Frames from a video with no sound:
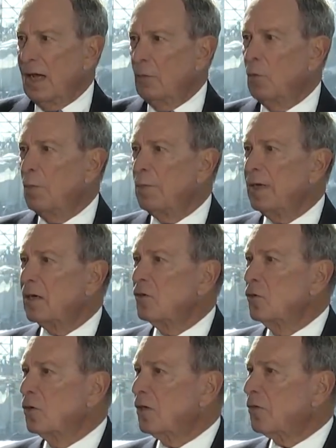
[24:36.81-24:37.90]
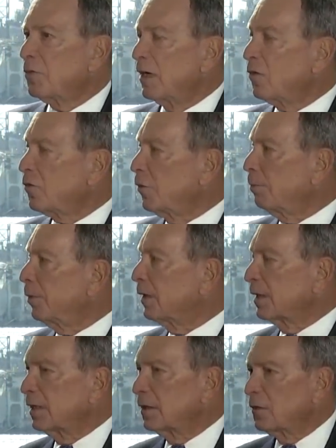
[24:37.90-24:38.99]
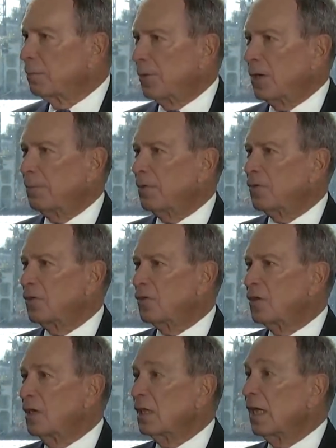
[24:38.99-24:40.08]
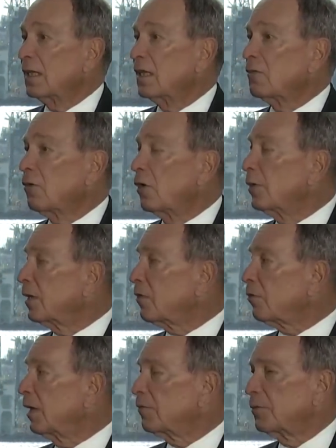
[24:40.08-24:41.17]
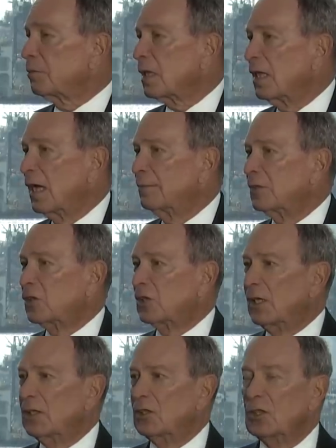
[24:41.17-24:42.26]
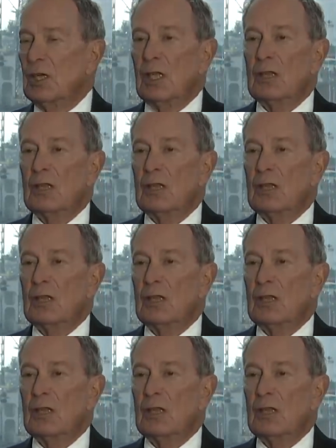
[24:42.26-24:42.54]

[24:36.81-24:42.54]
And when we ignore threats for political purposes, like the growing threat from climate change,